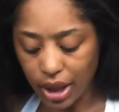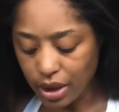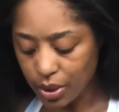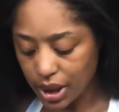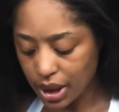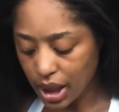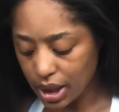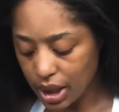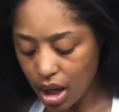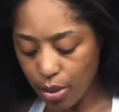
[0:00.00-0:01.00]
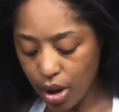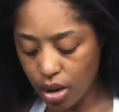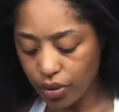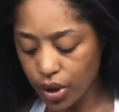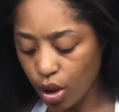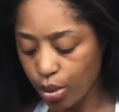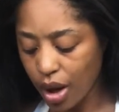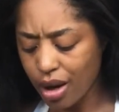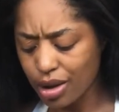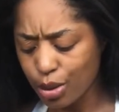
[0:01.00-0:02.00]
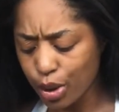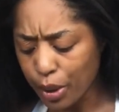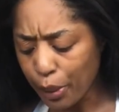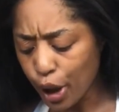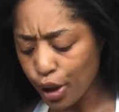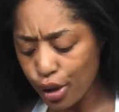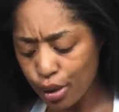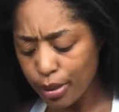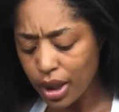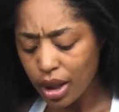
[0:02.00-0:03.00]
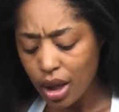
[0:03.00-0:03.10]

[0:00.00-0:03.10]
That's what it said. It said perm for your brows, but perm